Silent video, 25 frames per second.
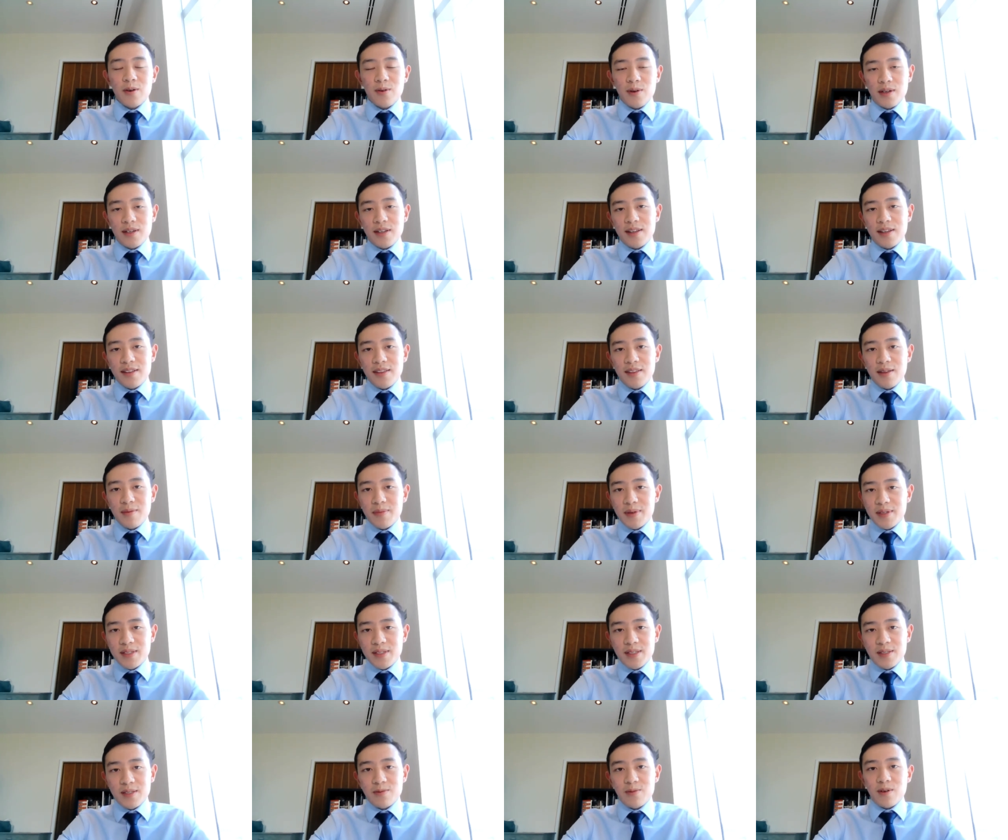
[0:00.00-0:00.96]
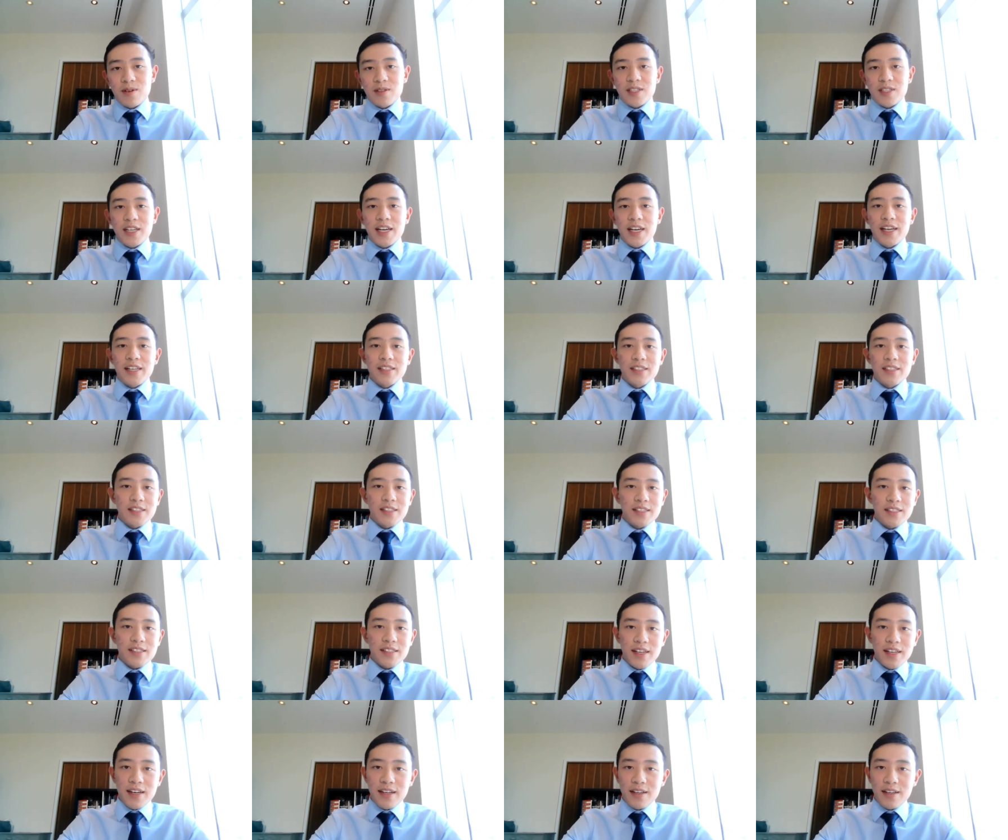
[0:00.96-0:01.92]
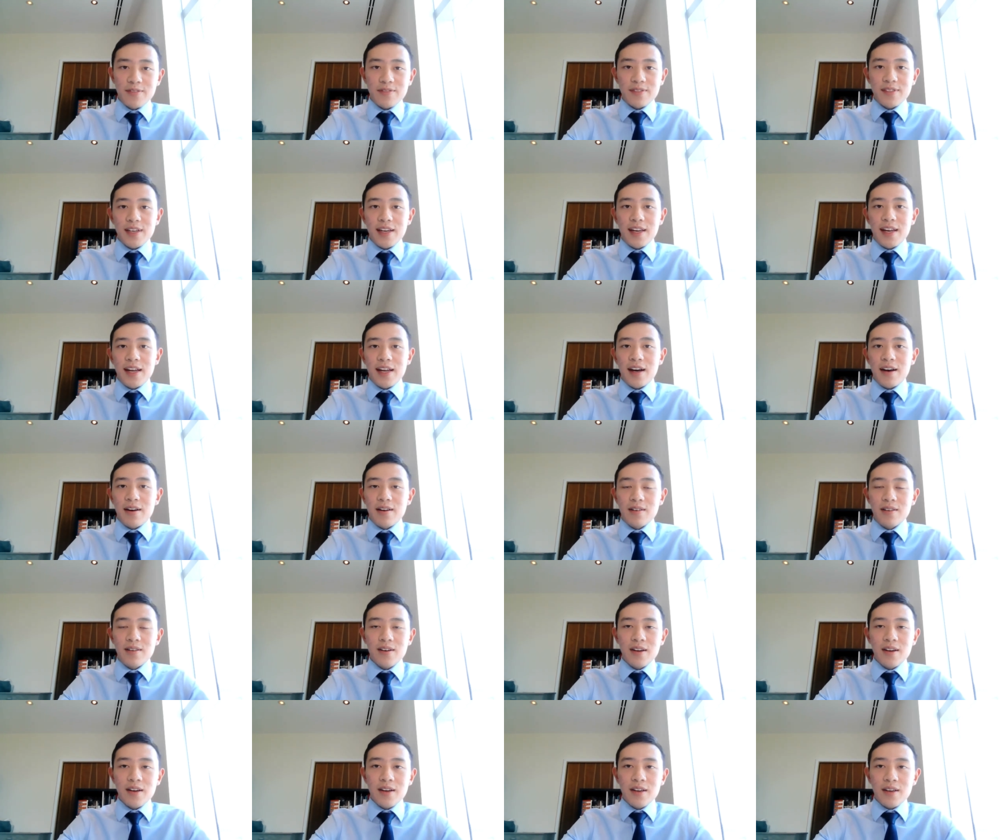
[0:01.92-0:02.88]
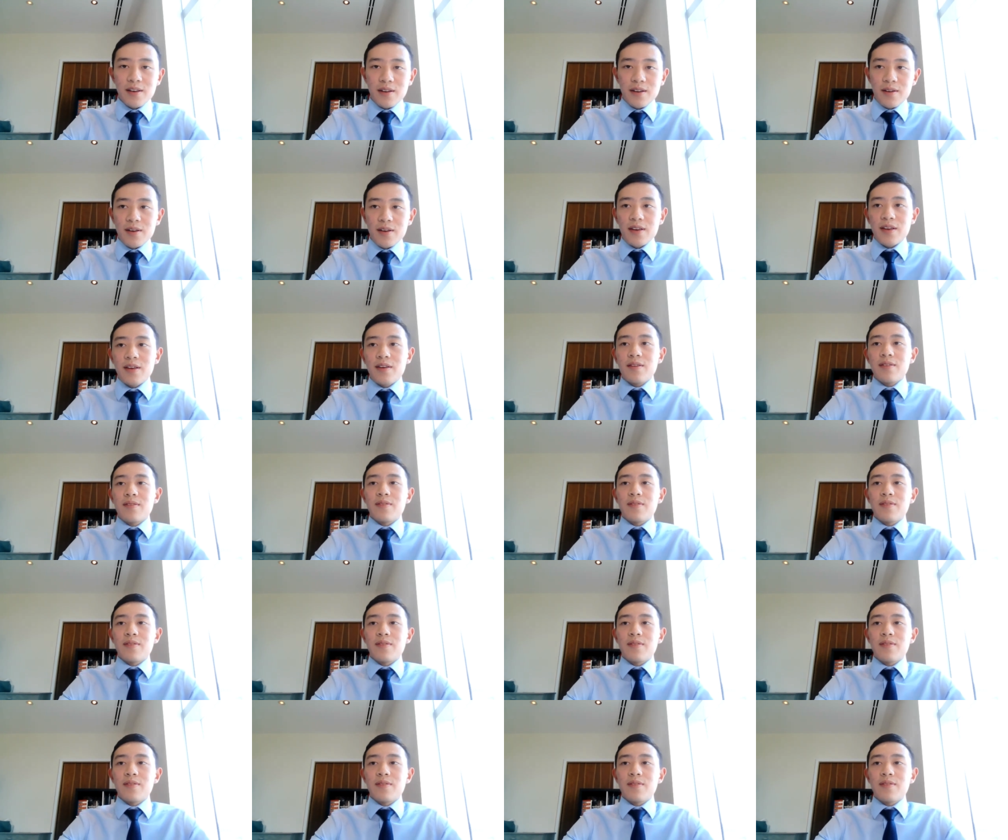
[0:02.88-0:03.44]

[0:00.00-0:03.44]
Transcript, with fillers: quickly the business world changes, and you've said how you know